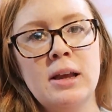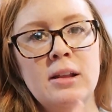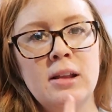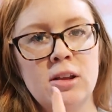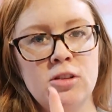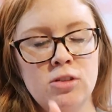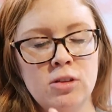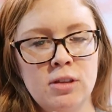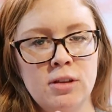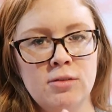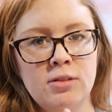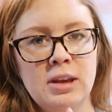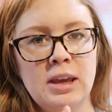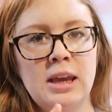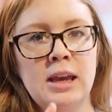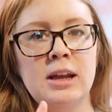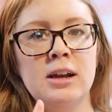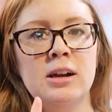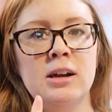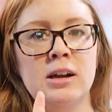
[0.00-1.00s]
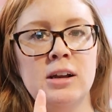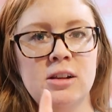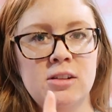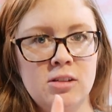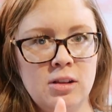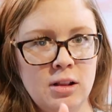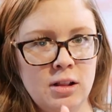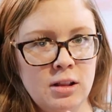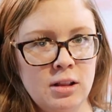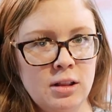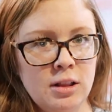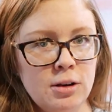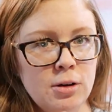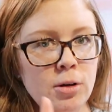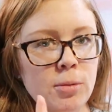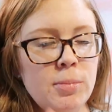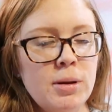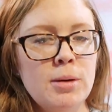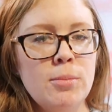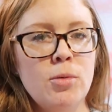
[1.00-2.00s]
Unless you live in Canada, it's a
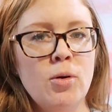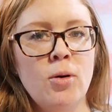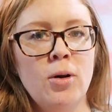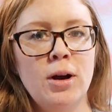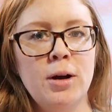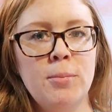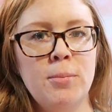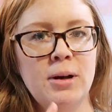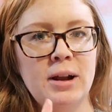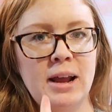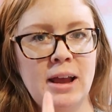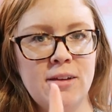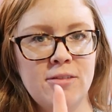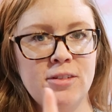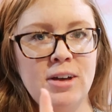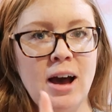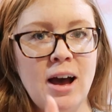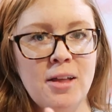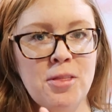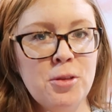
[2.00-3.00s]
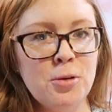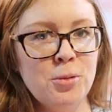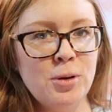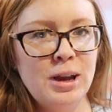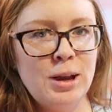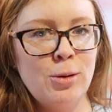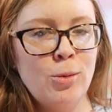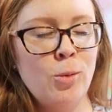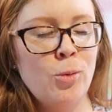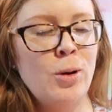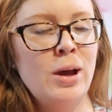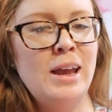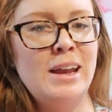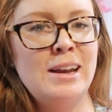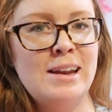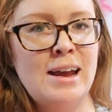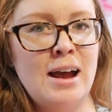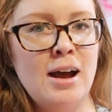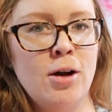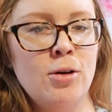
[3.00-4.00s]
little bit more, but I've gotten the rate way
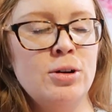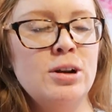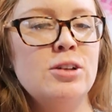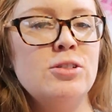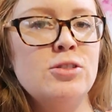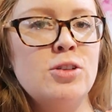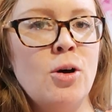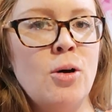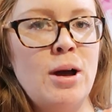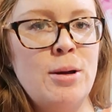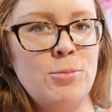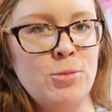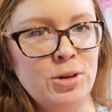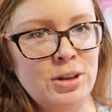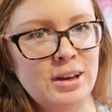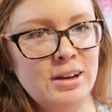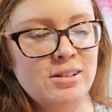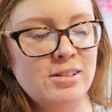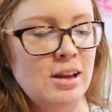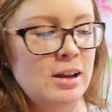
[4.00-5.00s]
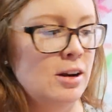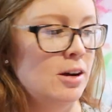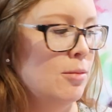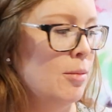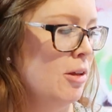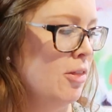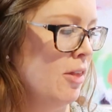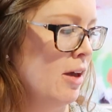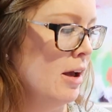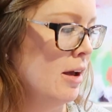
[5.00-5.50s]
down, so I'm really excited about